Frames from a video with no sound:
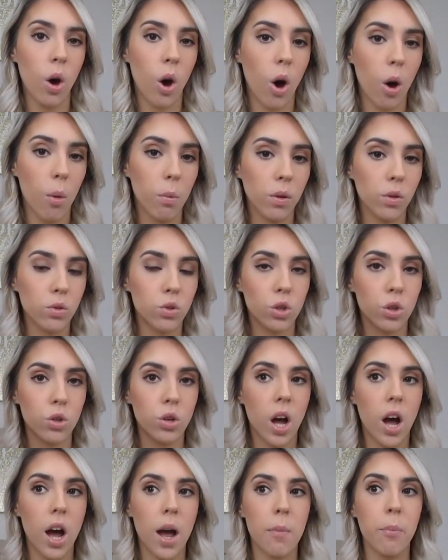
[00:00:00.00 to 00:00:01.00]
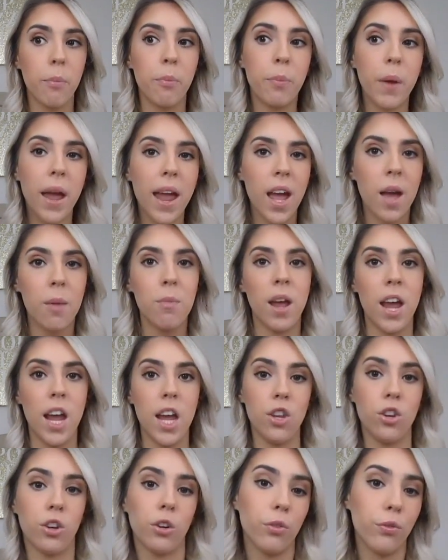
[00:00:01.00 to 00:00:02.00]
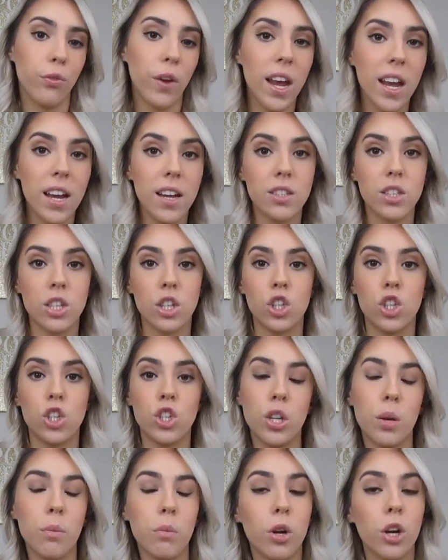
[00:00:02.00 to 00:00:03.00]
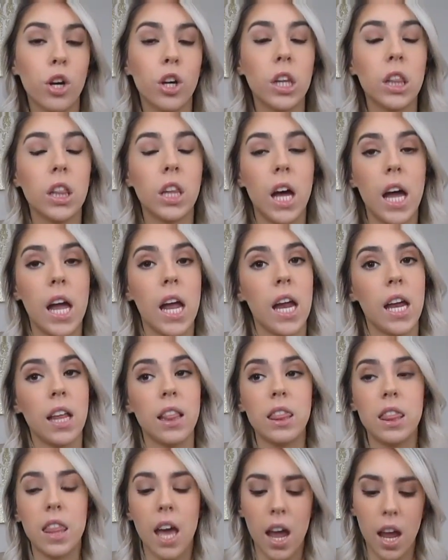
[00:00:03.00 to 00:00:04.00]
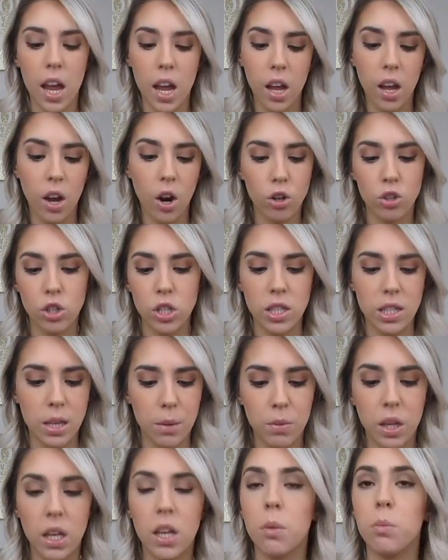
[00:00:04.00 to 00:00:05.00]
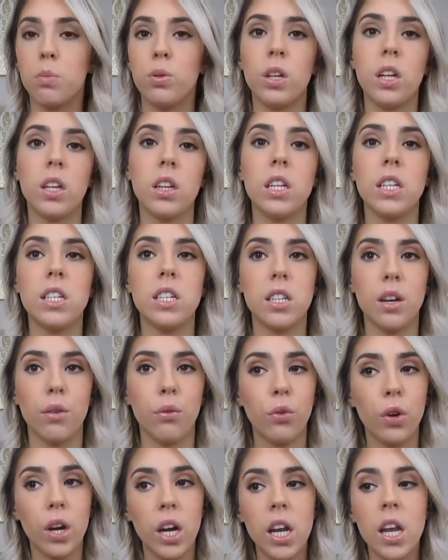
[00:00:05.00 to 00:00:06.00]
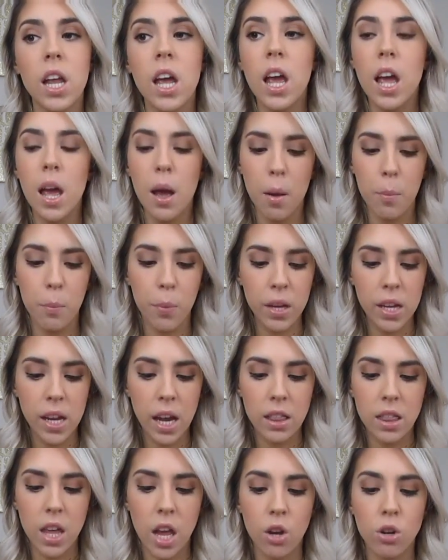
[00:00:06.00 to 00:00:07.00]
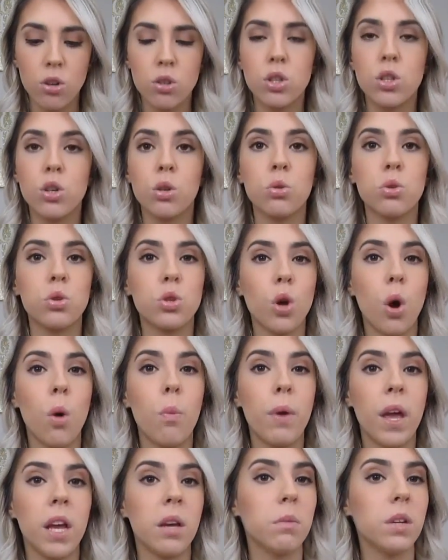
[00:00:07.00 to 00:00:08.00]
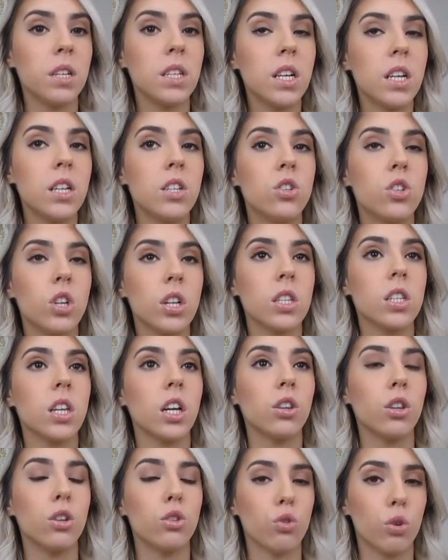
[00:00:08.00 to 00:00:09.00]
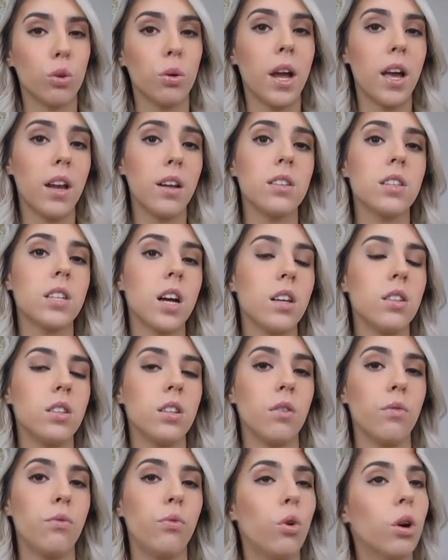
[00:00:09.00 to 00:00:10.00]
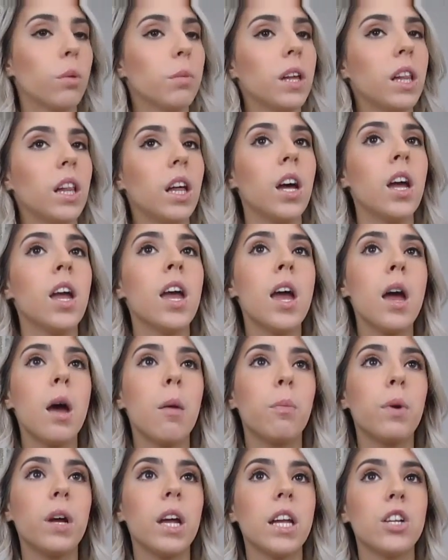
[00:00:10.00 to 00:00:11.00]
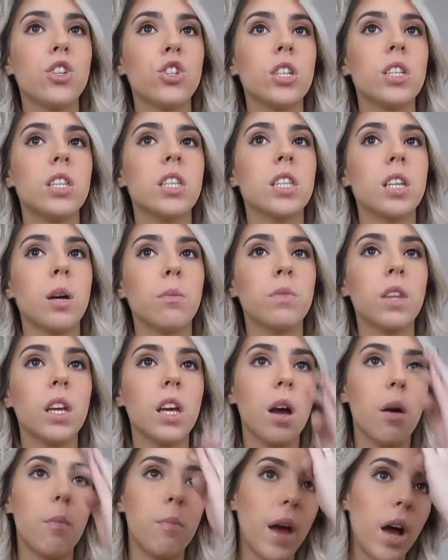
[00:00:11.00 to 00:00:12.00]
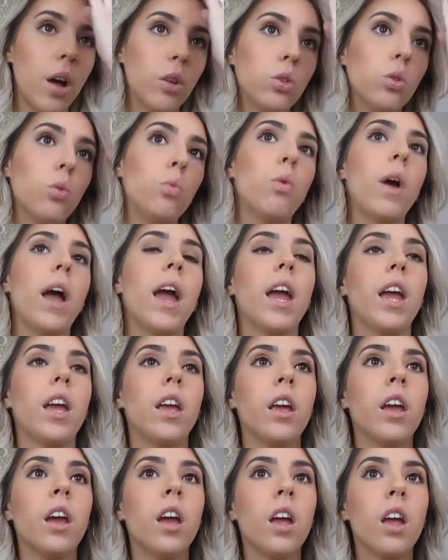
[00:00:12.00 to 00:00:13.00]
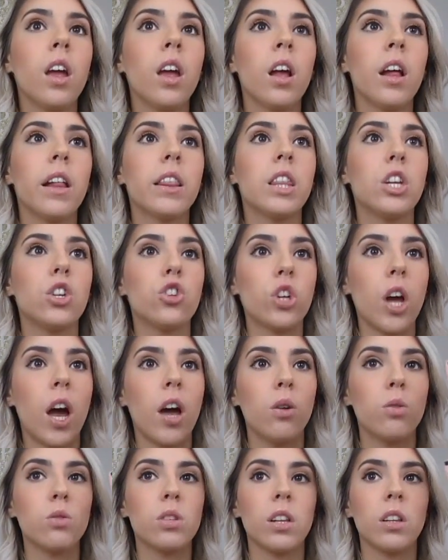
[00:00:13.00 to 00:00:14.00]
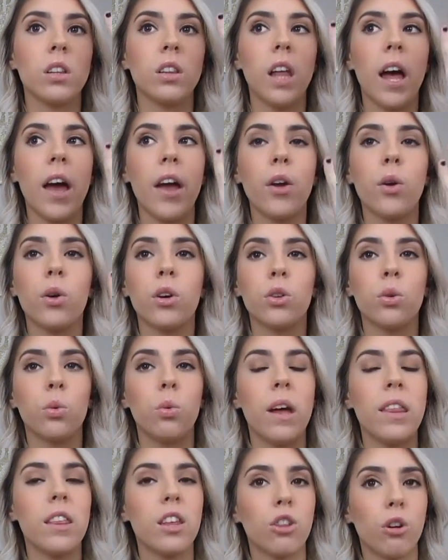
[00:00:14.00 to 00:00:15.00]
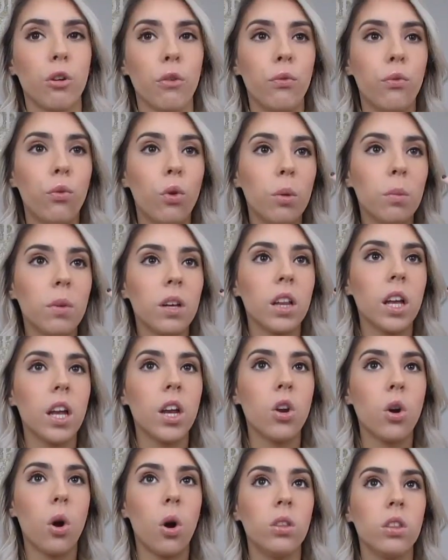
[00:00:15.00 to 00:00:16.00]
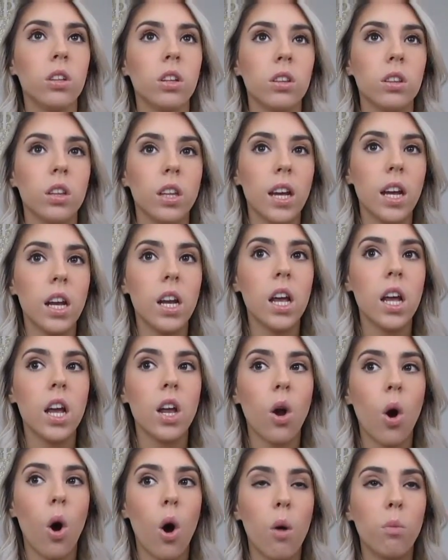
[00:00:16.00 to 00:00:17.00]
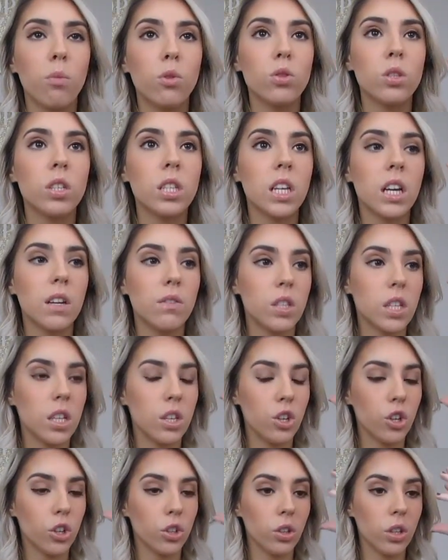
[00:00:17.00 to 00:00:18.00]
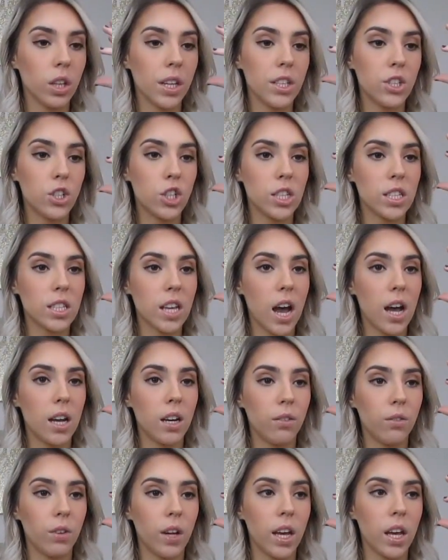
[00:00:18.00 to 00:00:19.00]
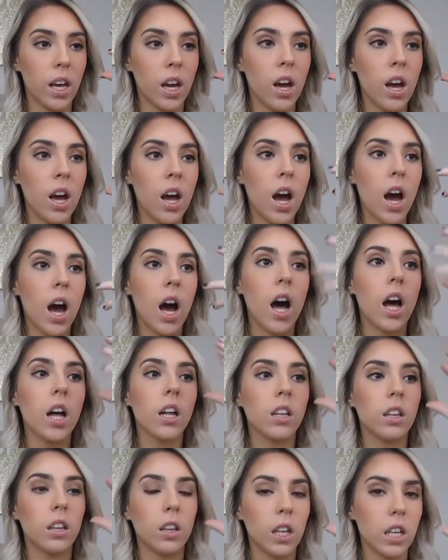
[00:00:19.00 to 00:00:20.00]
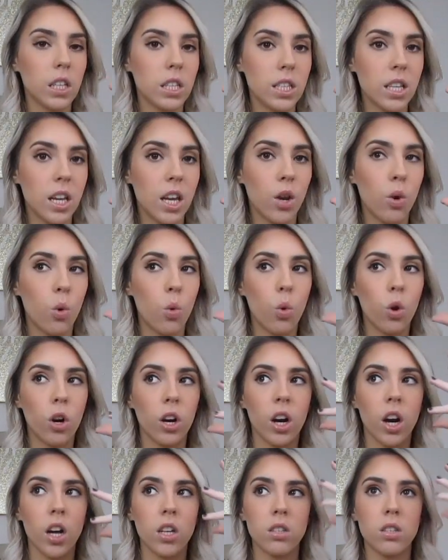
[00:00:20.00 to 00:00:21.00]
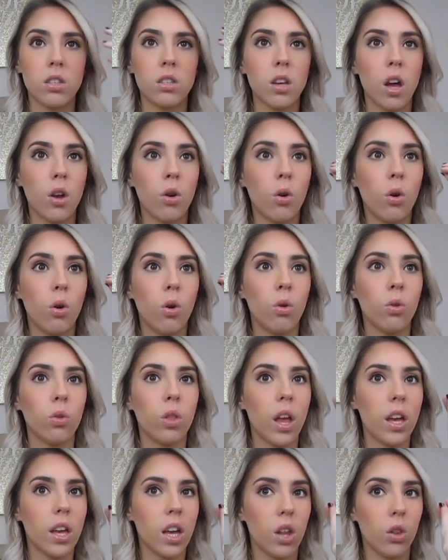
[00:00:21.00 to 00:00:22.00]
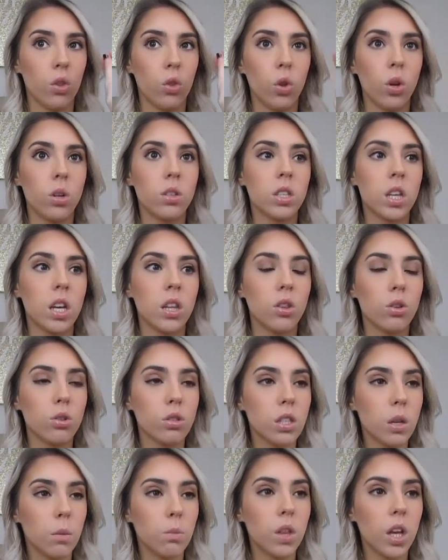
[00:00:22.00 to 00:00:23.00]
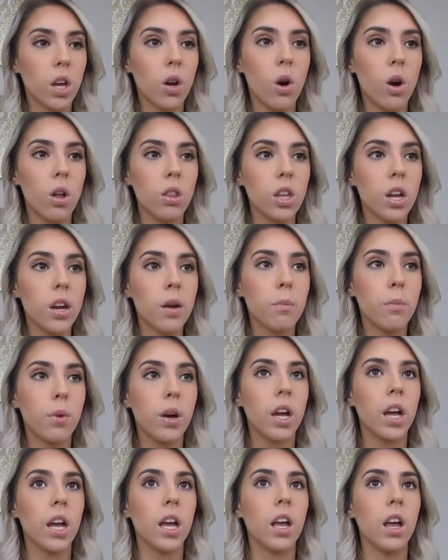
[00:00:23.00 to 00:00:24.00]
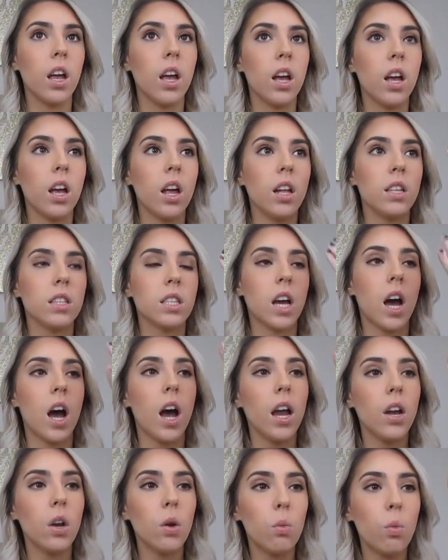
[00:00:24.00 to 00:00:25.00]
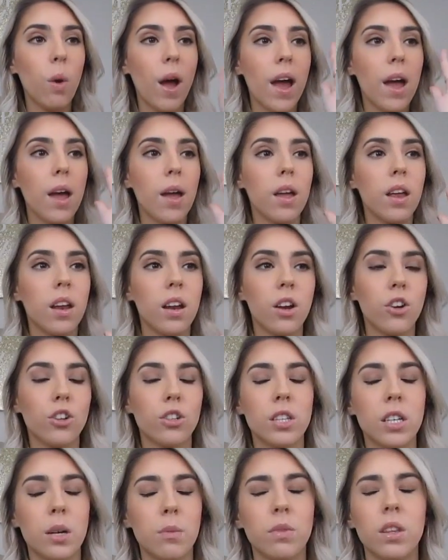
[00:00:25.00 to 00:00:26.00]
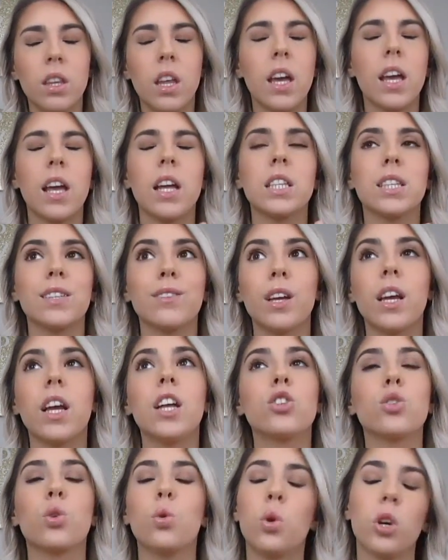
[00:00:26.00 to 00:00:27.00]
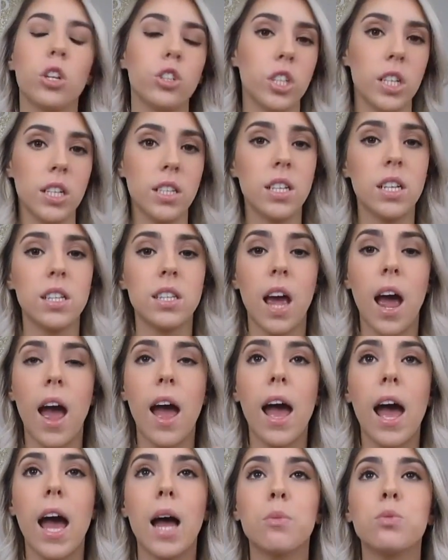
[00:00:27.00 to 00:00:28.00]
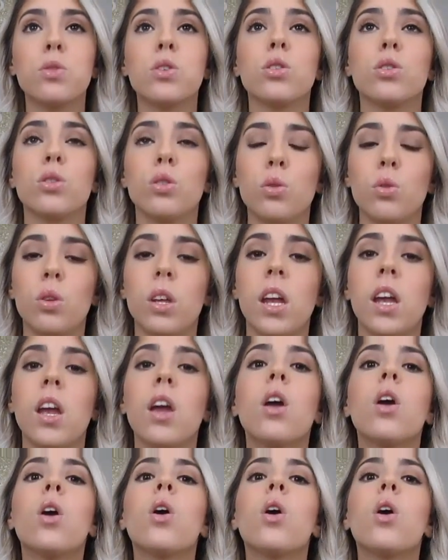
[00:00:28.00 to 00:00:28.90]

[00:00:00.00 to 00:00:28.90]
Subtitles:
Almost. They're not bam, in your face, shimmer, like they are just something completely different, but yet they are still so pigmented, just like the true Anastasia formula. But it's just something about the way the shadows lay, or the way that they're formulated on the lid. It almost gives it your lids just kind of like a glisten or a subtle, like it looks like there's something on there, but it's kind of wet or something. Like it's gorgeous. It's absolutely